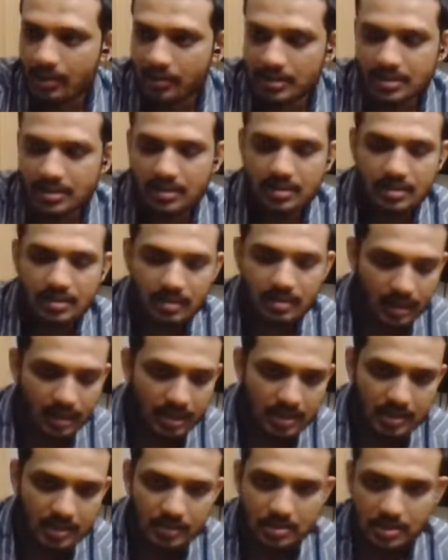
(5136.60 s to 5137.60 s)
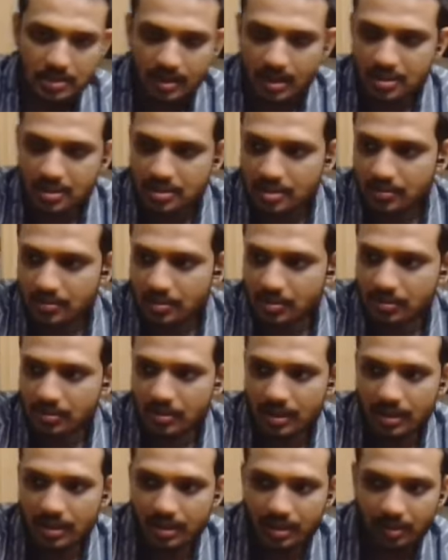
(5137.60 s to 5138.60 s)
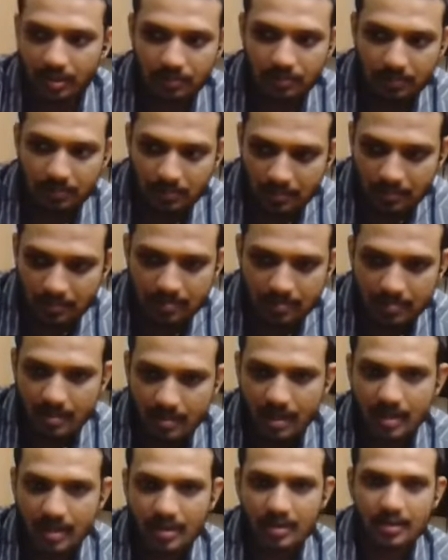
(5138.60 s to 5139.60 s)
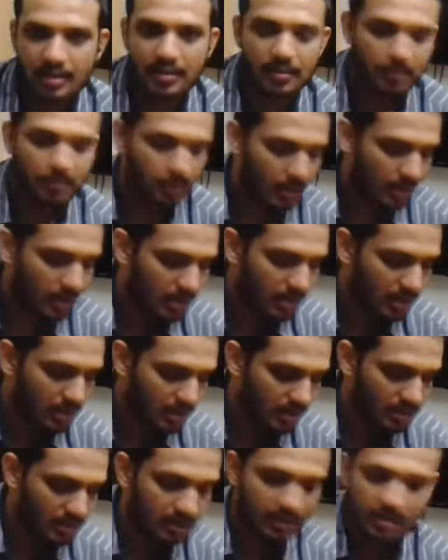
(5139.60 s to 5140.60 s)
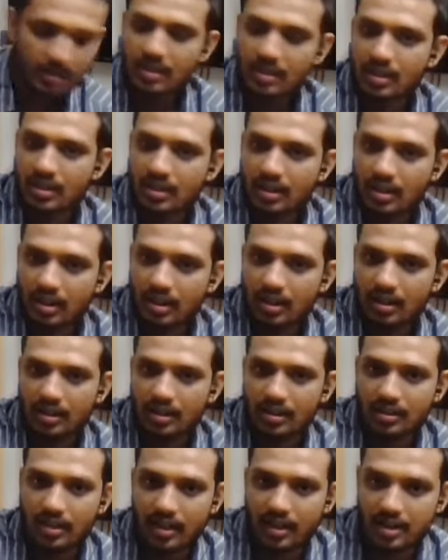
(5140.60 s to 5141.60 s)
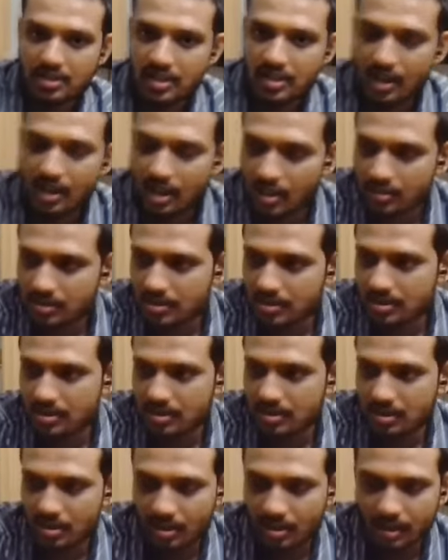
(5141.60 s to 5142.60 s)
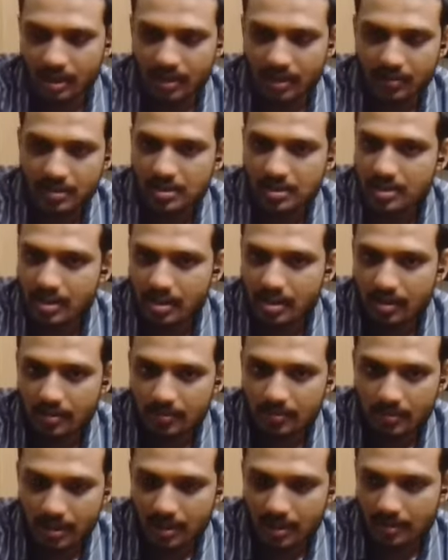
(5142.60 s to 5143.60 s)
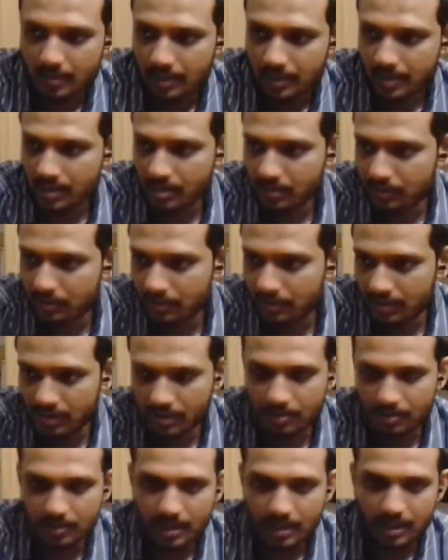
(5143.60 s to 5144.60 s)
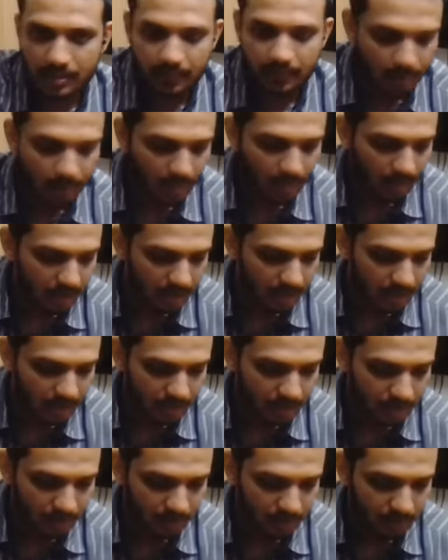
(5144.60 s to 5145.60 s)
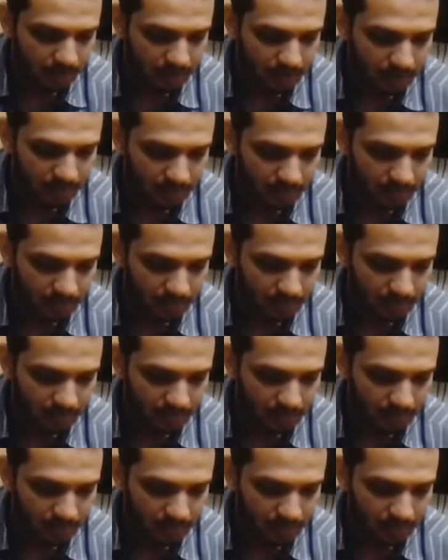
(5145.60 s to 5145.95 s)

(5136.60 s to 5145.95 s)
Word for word: which is the energy which you consume to you know build a, a, traditional house or a conventional method of you know building so